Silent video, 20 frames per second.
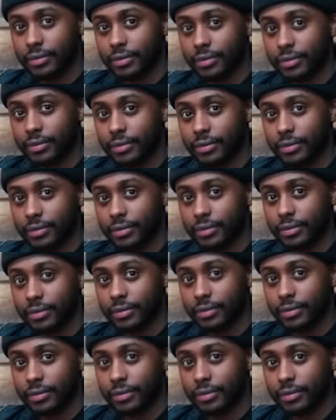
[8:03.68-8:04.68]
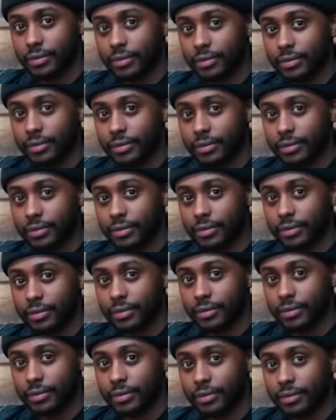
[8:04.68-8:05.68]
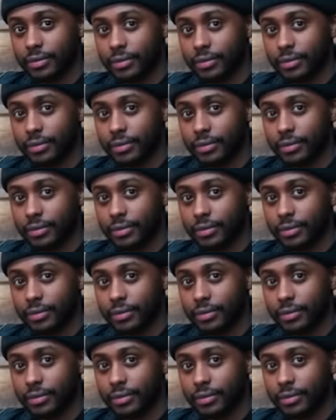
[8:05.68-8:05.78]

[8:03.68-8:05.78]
No words are spoken by the person on screen.